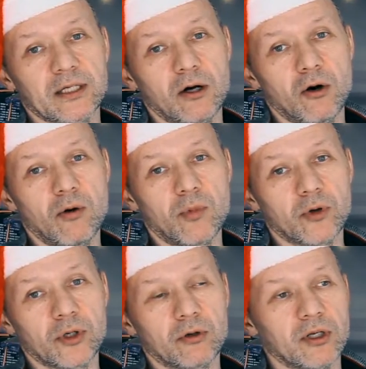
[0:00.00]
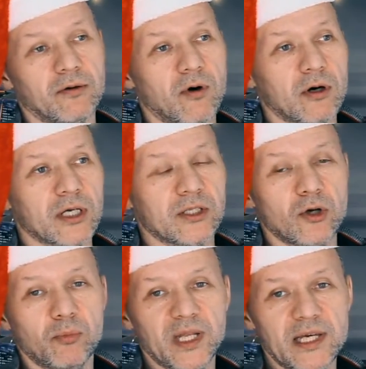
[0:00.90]
home or you're gonna work at
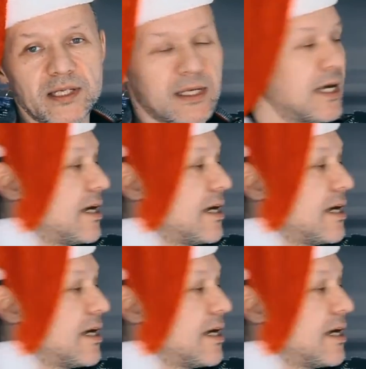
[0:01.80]
your place,